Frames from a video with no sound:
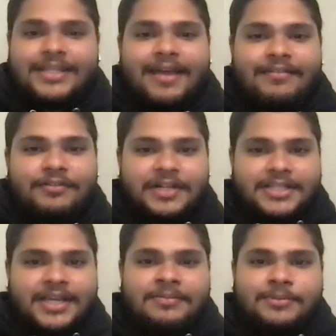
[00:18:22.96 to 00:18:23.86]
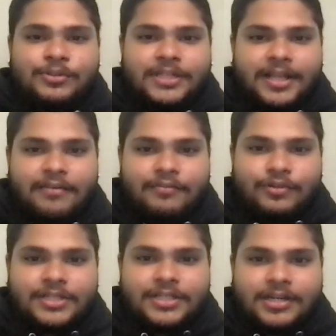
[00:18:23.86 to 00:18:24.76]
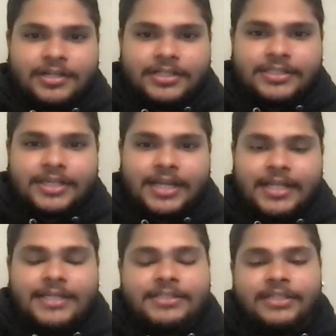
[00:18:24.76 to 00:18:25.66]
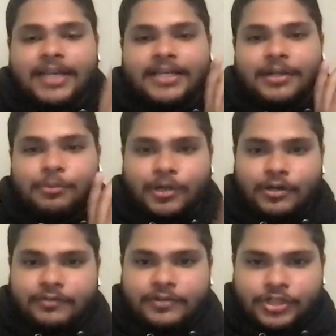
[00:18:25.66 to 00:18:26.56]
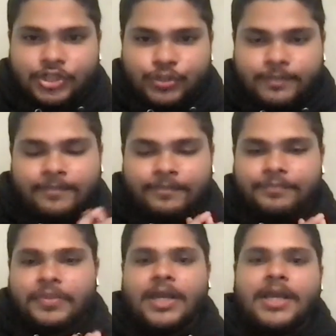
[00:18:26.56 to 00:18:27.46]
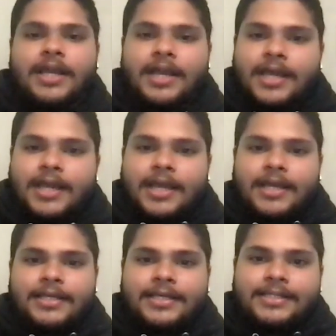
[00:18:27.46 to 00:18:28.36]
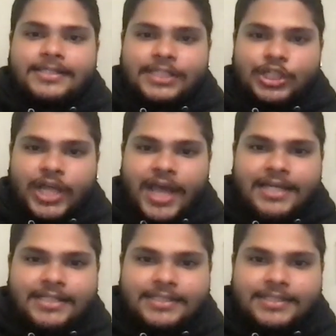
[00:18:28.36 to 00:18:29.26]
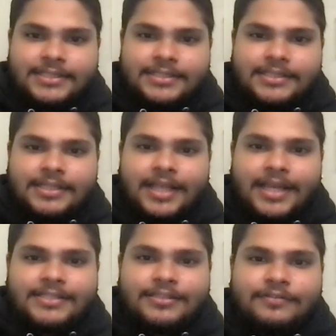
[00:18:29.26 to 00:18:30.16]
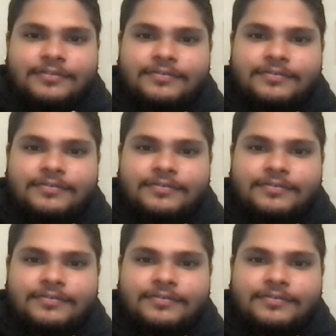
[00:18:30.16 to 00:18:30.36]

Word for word: they have Davante Adams, who's going to get 14 targets. He's going to get double coverage. He still has the likes of